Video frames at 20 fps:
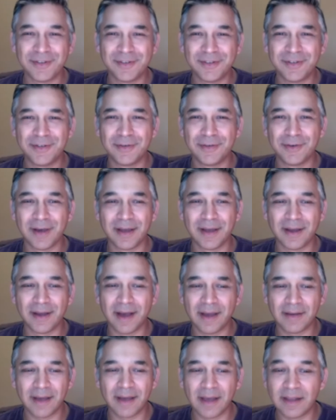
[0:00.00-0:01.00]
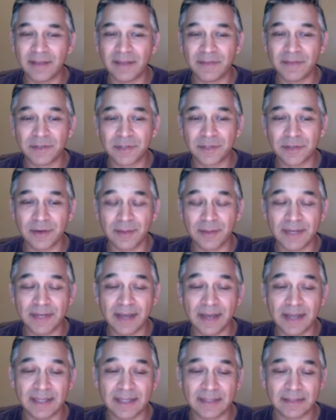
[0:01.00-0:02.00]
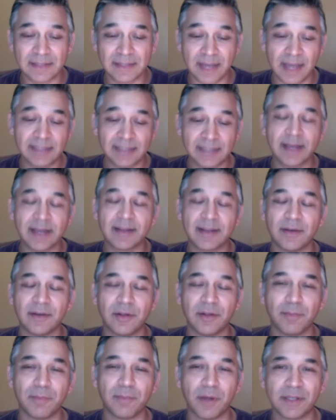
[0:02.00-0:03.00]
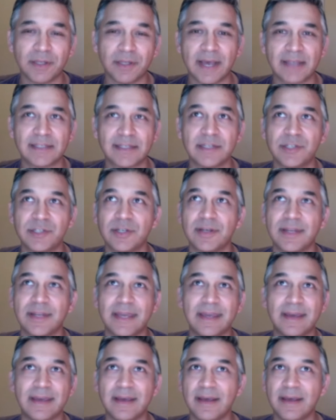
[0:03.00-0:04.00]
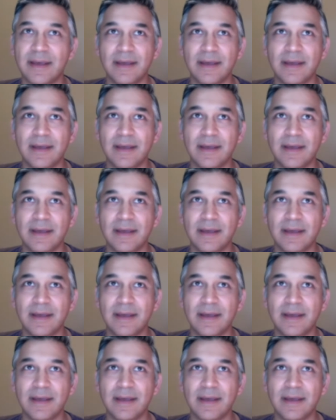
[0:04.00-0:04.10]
do. I love it too. I mean, I started the whole podcasting journey